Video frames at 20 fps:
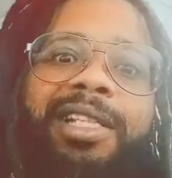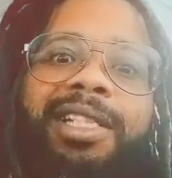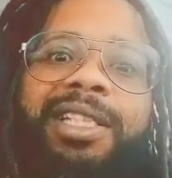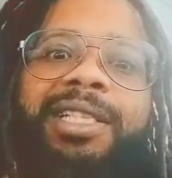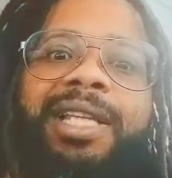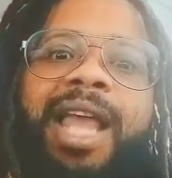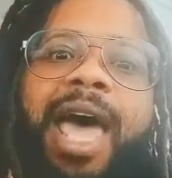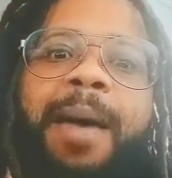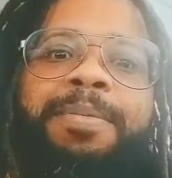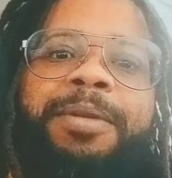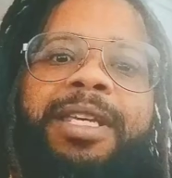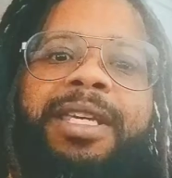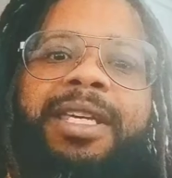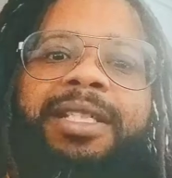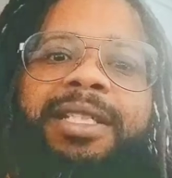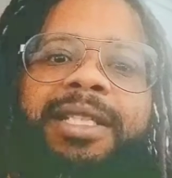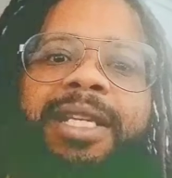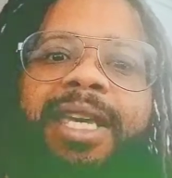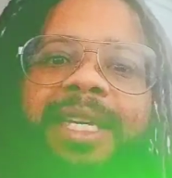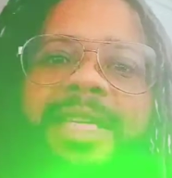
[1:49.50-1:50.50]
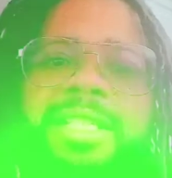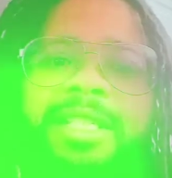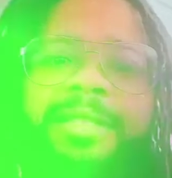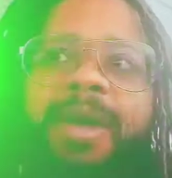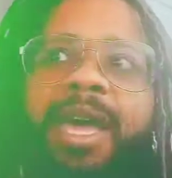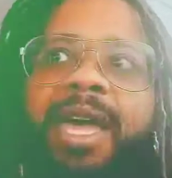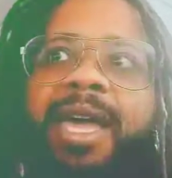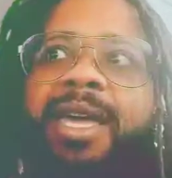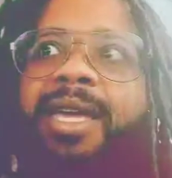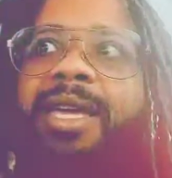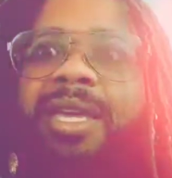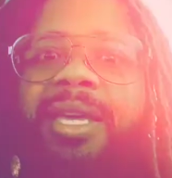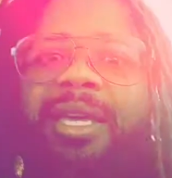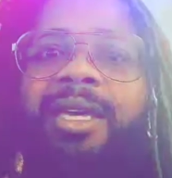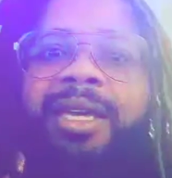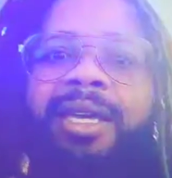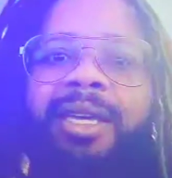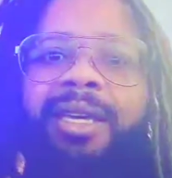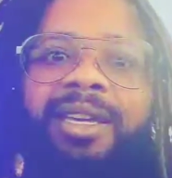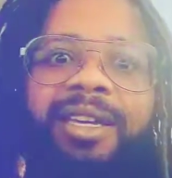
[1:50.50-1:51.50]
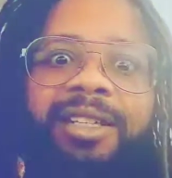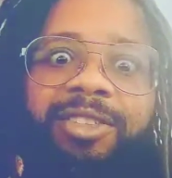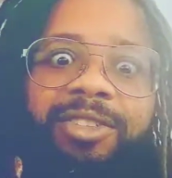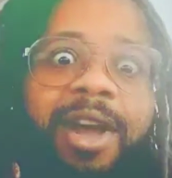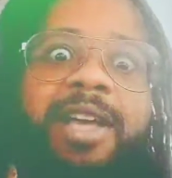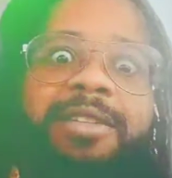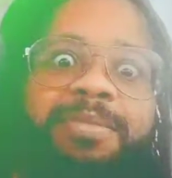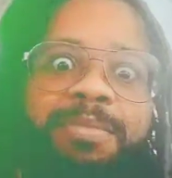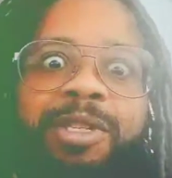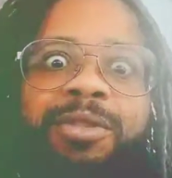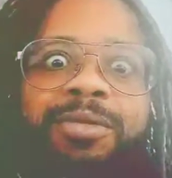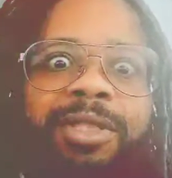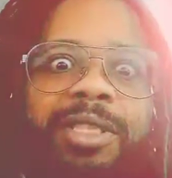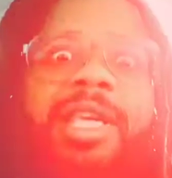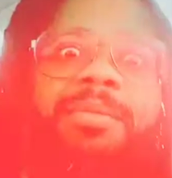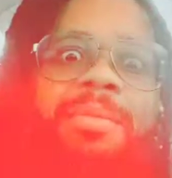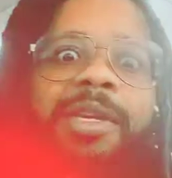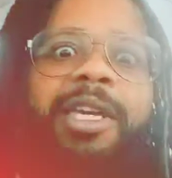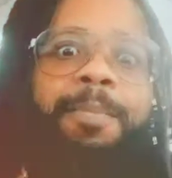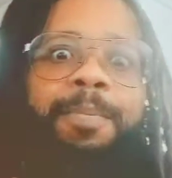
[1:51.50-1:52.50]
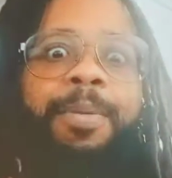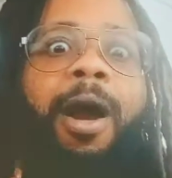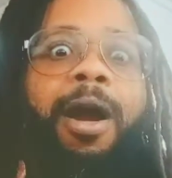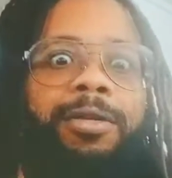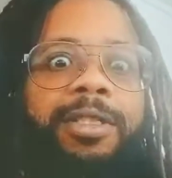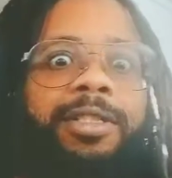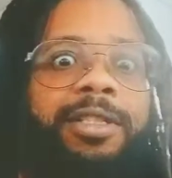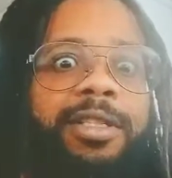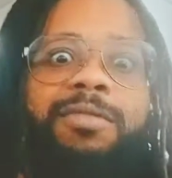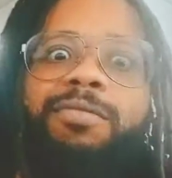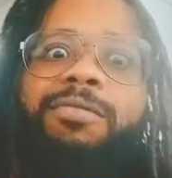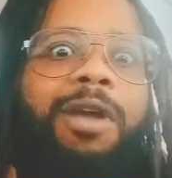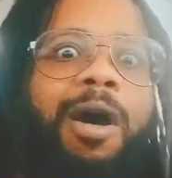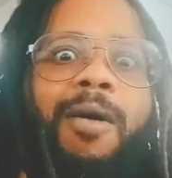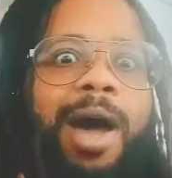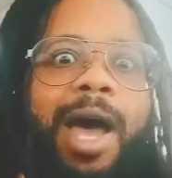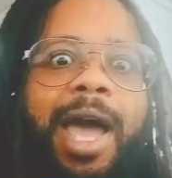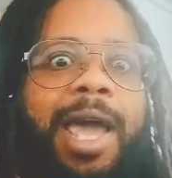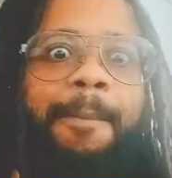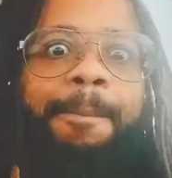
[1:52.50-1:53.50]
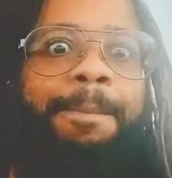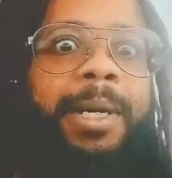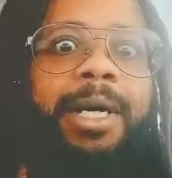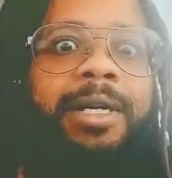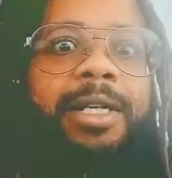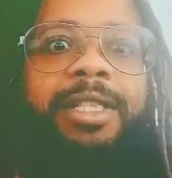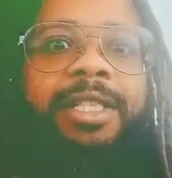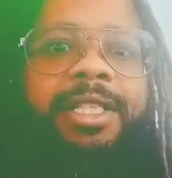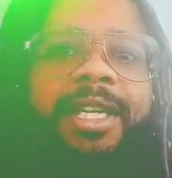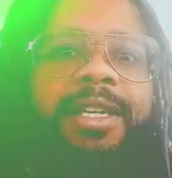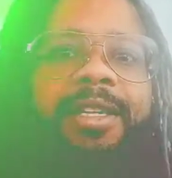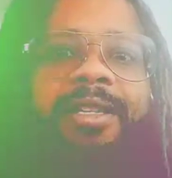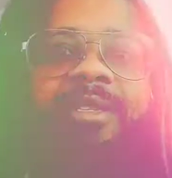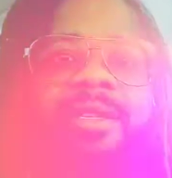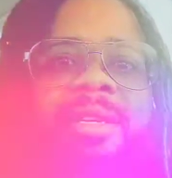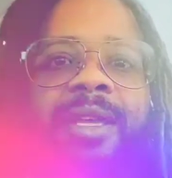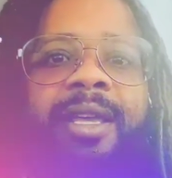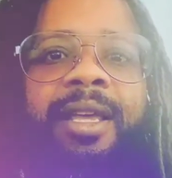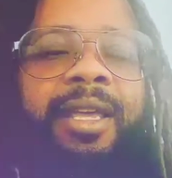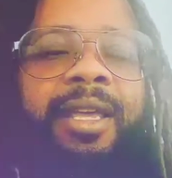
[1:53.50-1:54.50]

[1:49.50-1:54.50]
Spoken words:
to slap these niggas, man. And trust me, you see me in person, you know I ain't bullshitting.